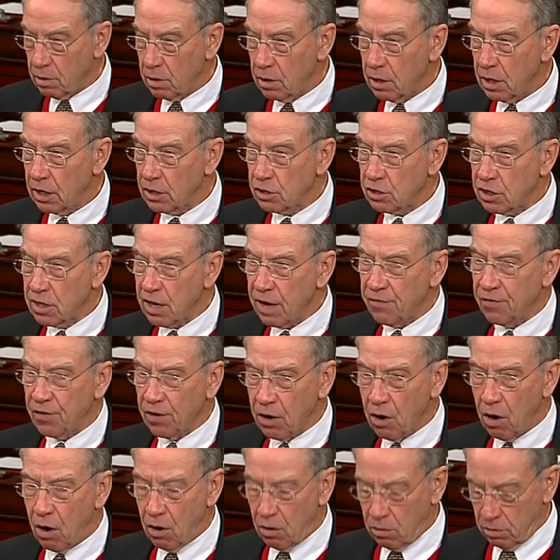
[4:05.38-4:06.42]
it's
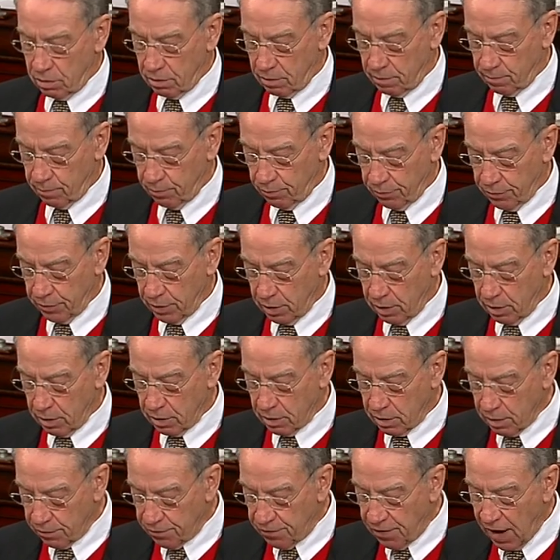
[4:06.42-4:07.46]
difficult
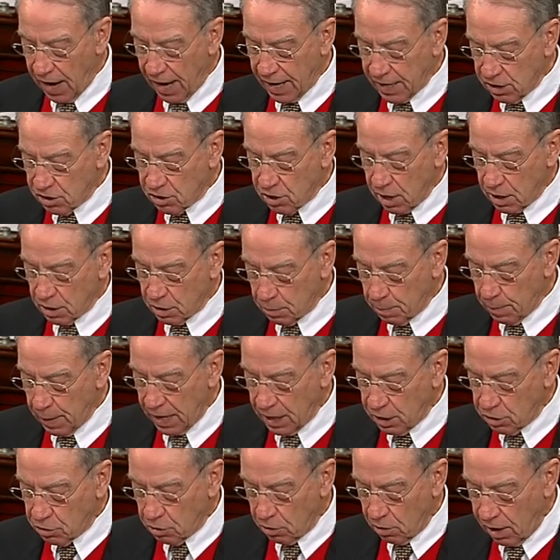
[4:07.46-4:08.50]
to find such
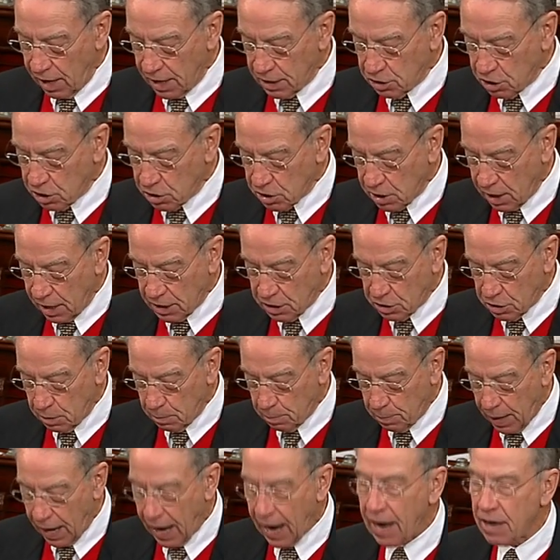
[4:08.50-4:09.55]
major legislation
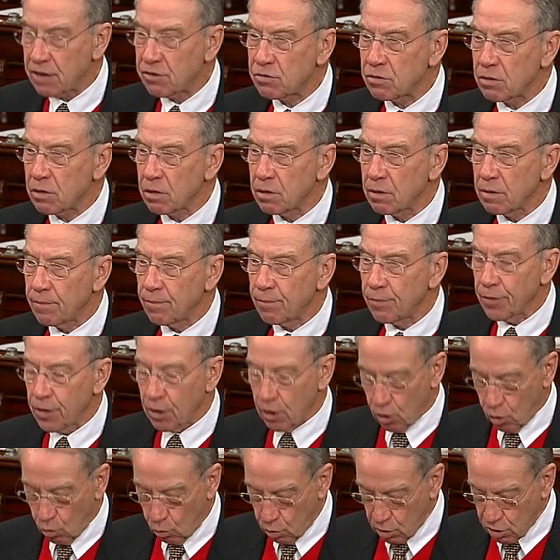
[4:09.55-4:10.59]
passed
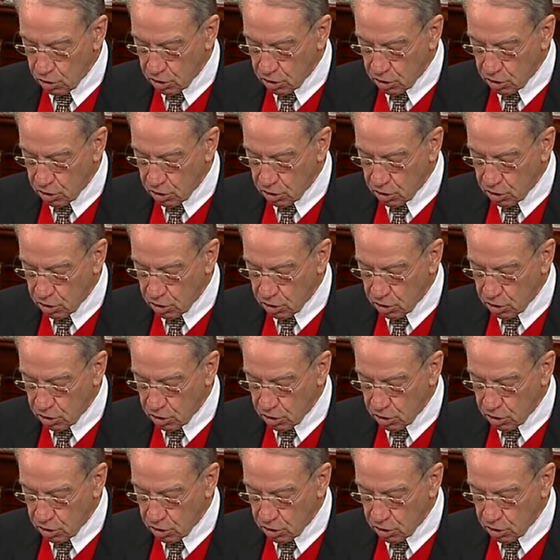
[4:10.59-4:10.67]
with